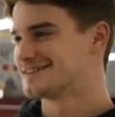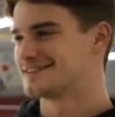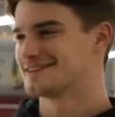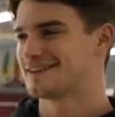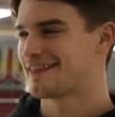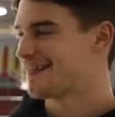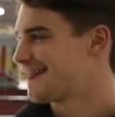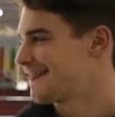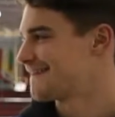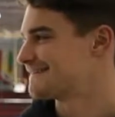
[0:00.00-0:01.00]

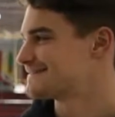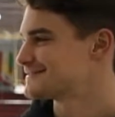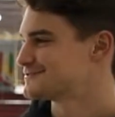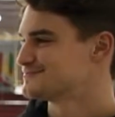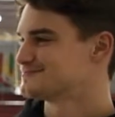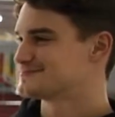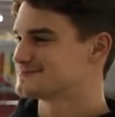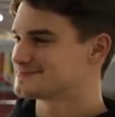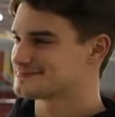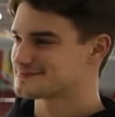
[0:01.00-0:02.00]

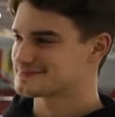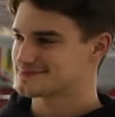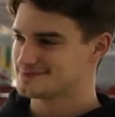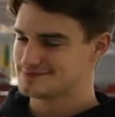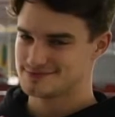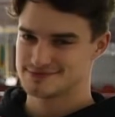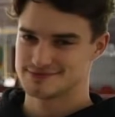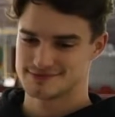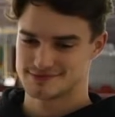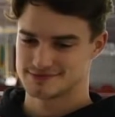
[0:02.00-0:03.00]

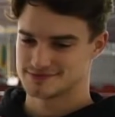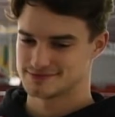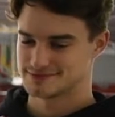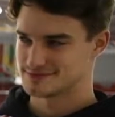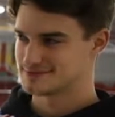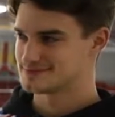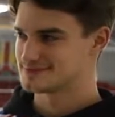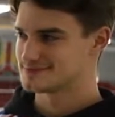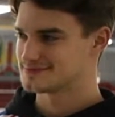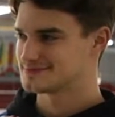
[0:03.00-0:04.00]

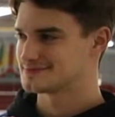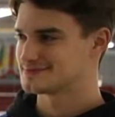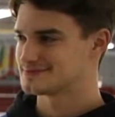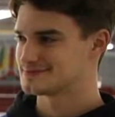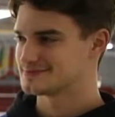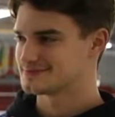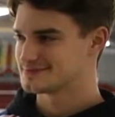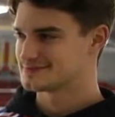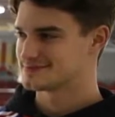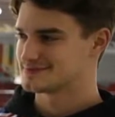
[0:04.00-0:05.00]

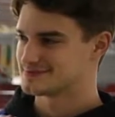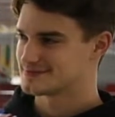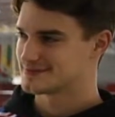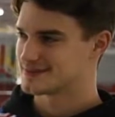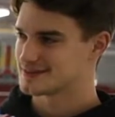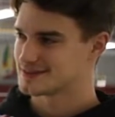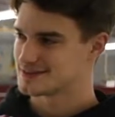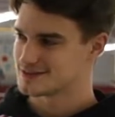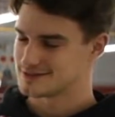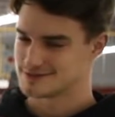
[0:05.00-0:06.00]

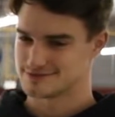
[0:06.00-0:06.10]
[no speech]